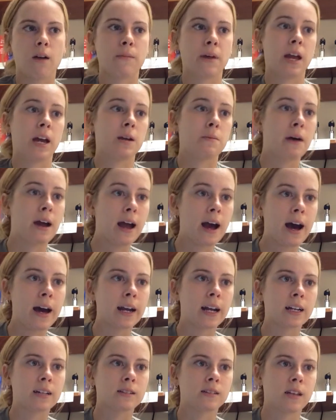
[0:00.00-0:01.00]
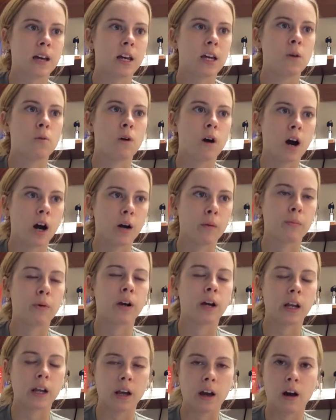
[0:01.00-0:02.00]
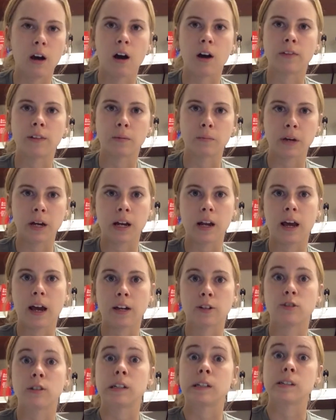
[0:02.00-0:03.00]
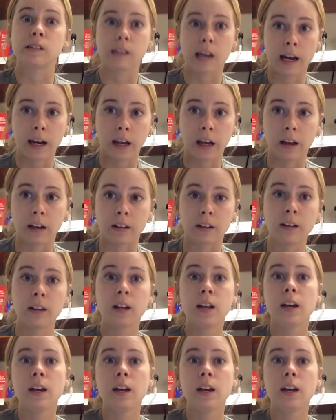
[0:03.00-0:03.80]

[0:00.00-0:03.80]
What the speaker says: antibiotics, that you are putting it on the pediatric setting.